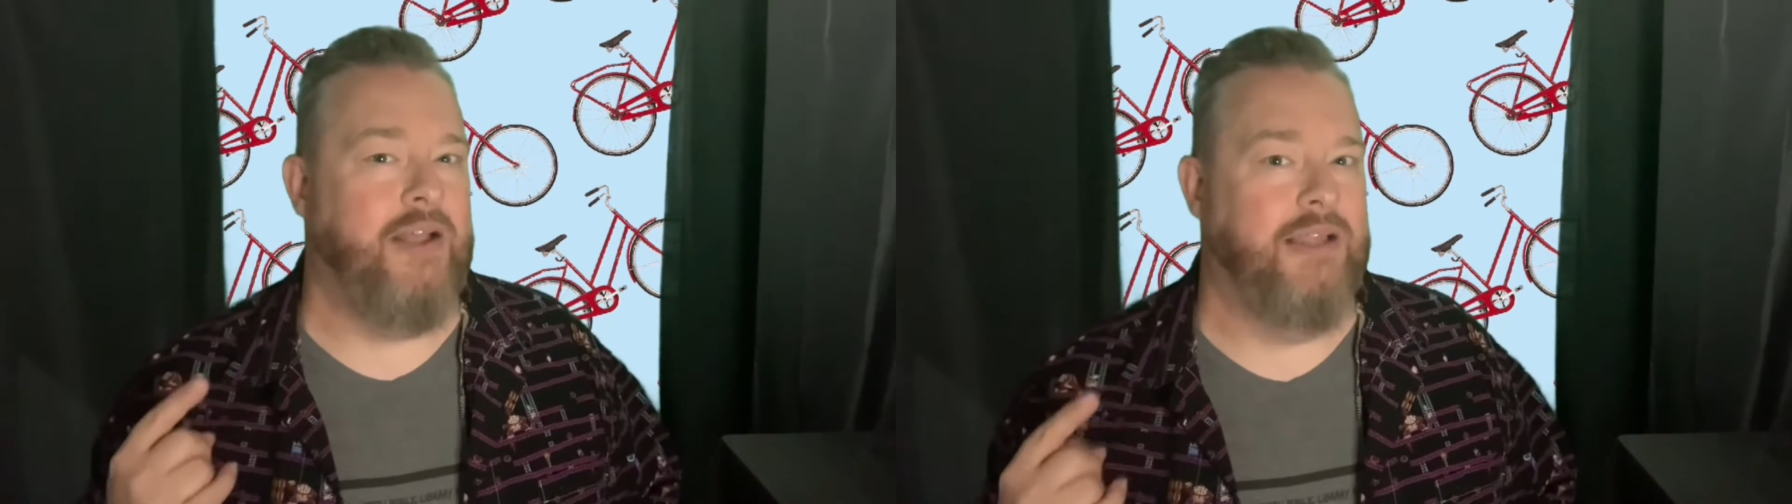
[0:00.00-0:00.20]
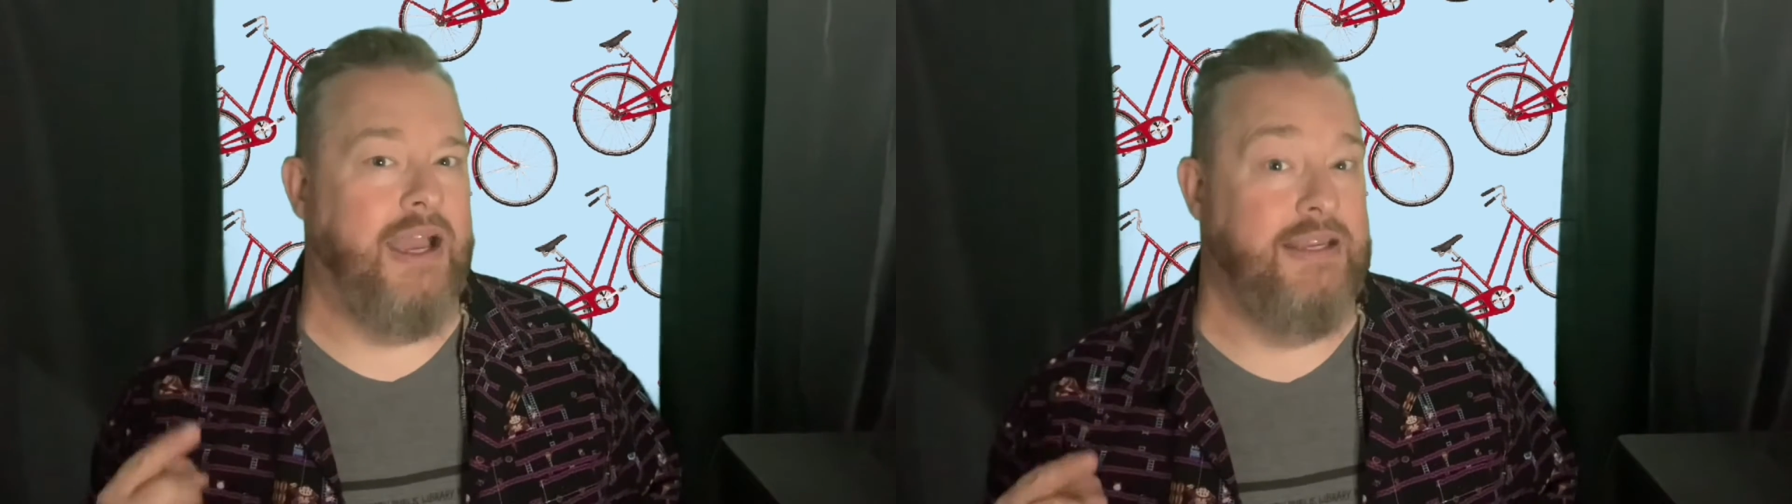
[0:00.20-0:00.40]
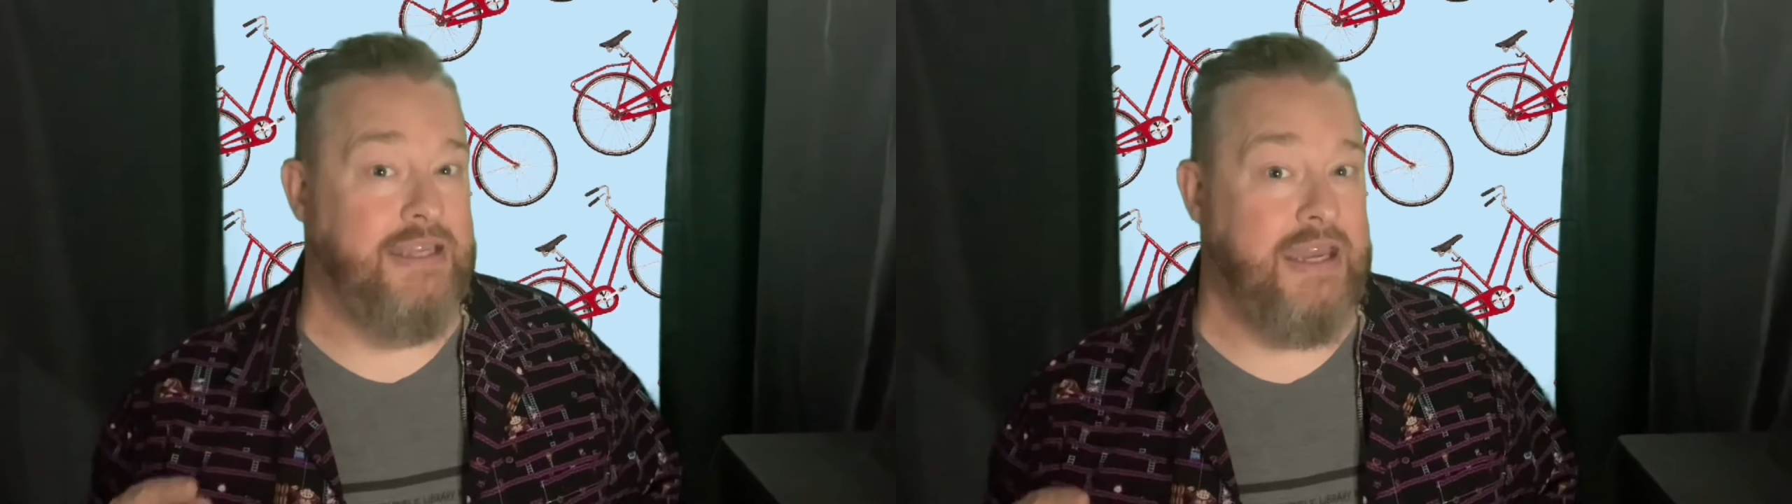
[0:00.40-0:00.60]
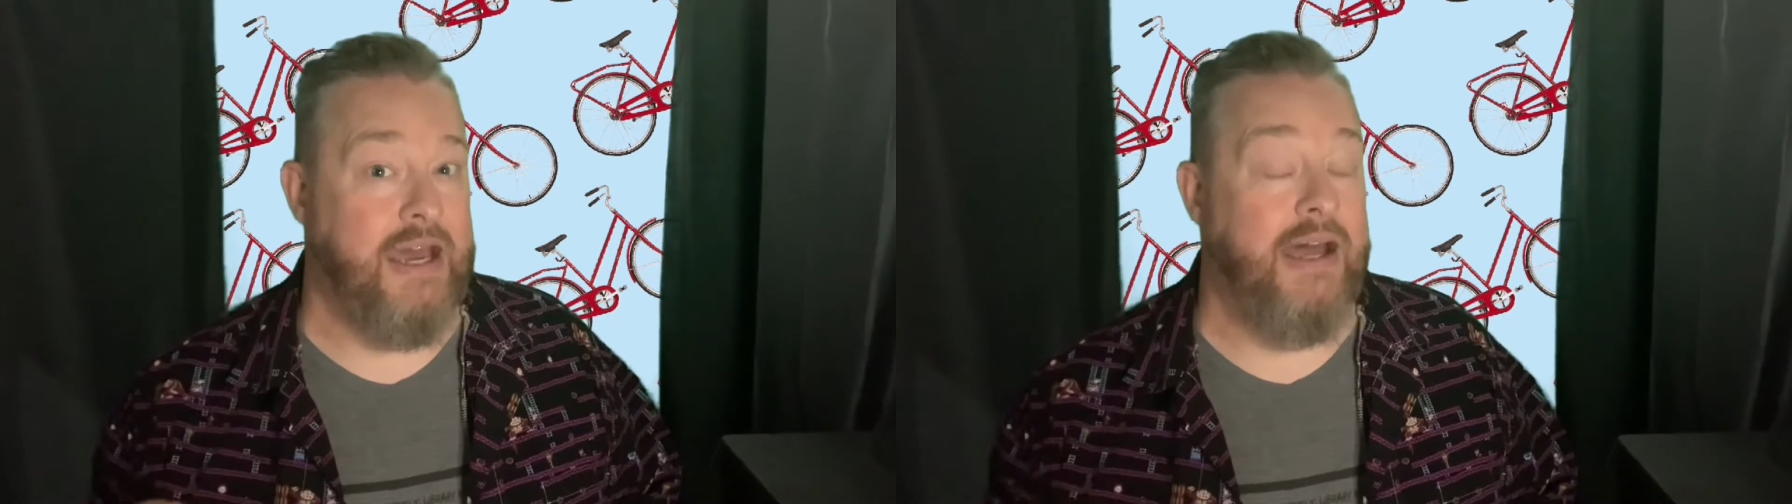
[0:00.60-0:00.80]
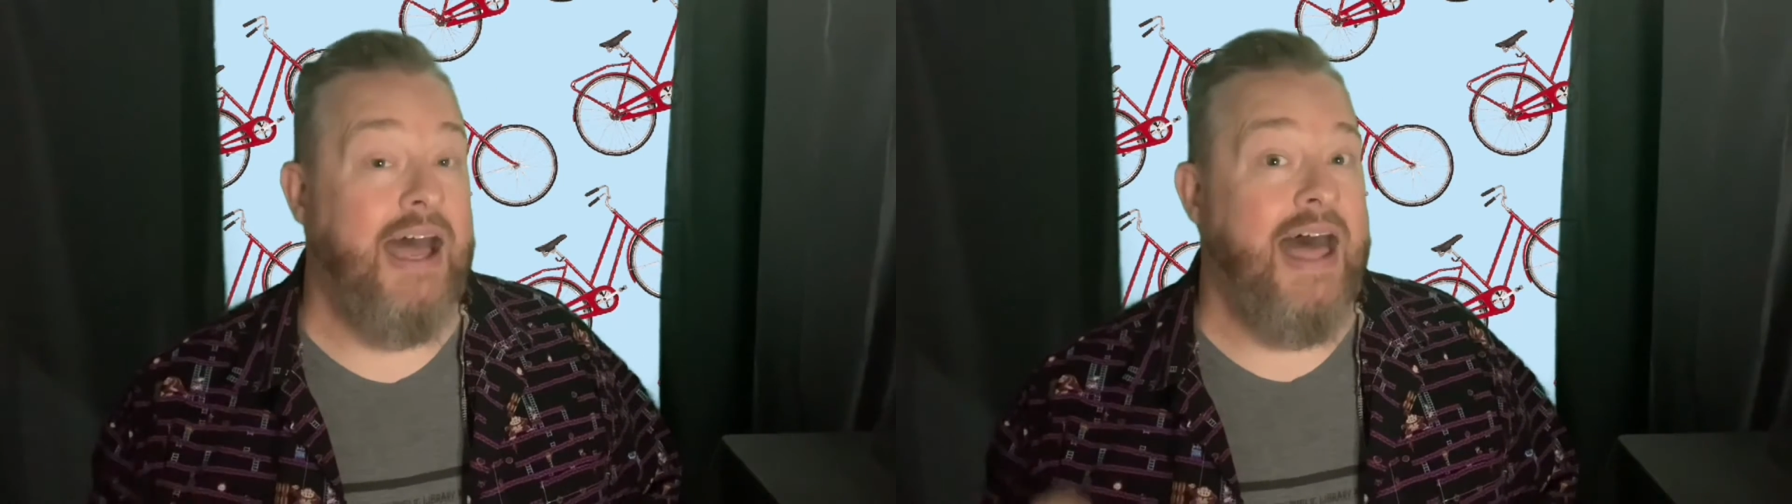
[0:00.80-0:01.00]

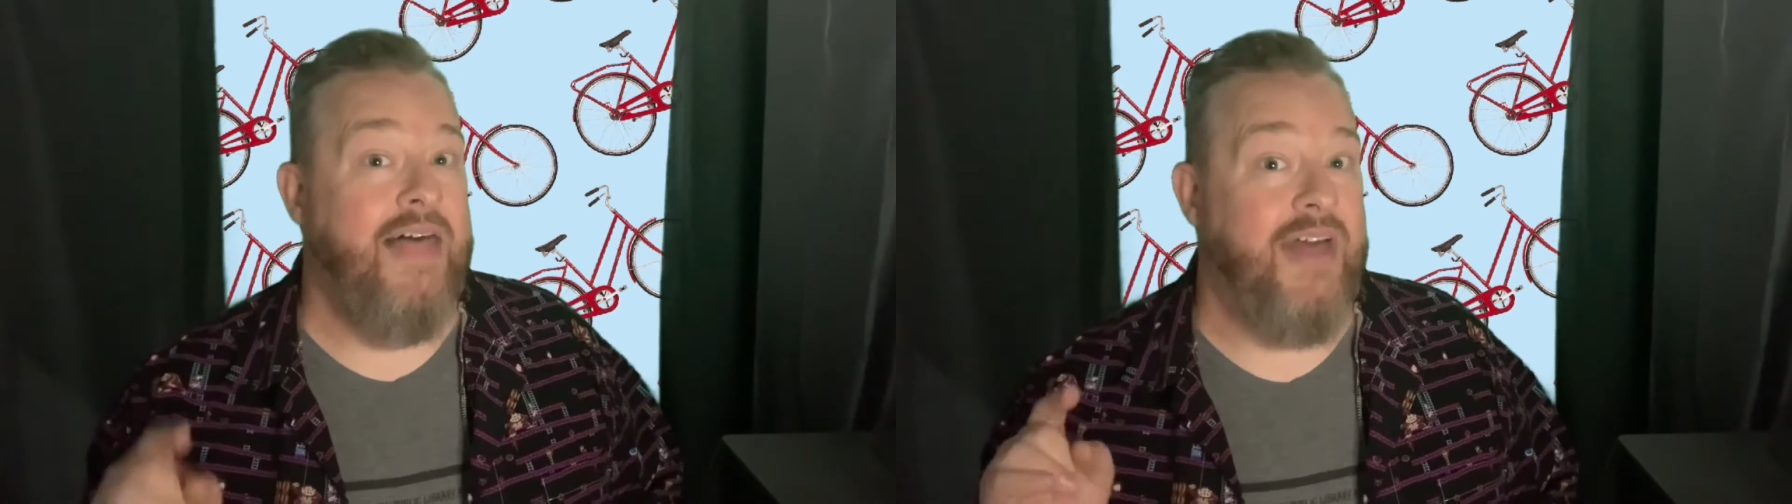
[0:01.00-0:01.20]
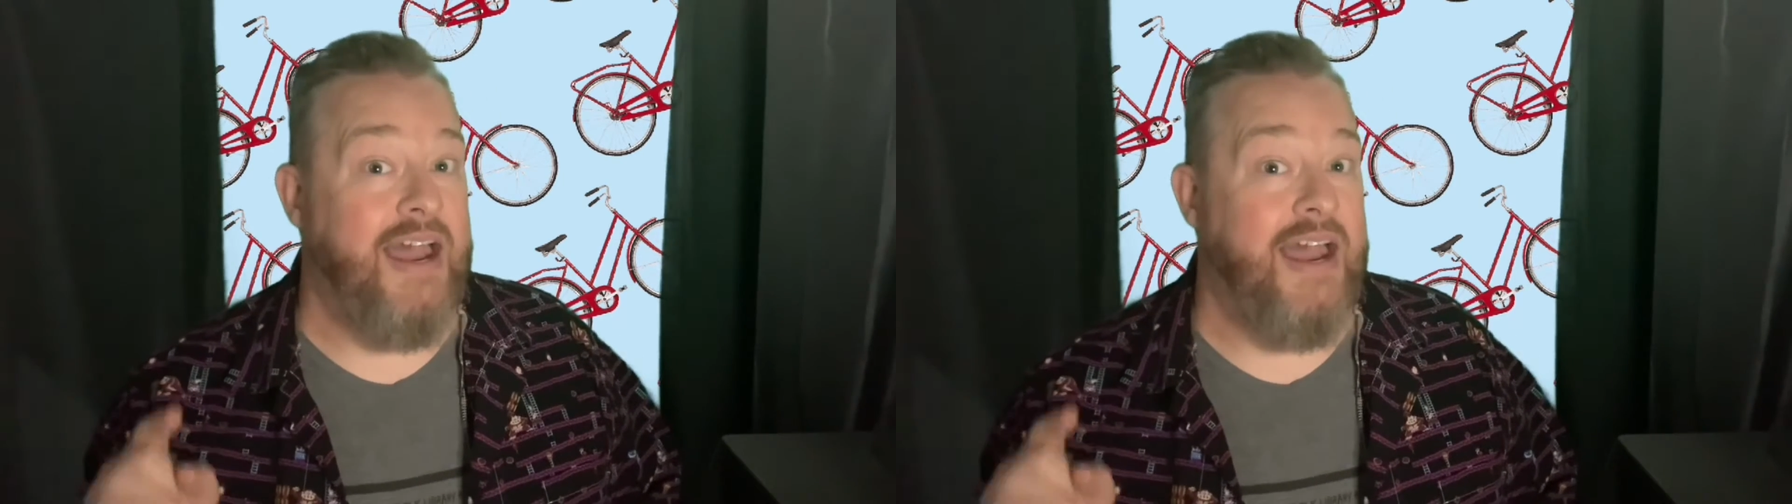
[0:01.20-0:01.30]
idea that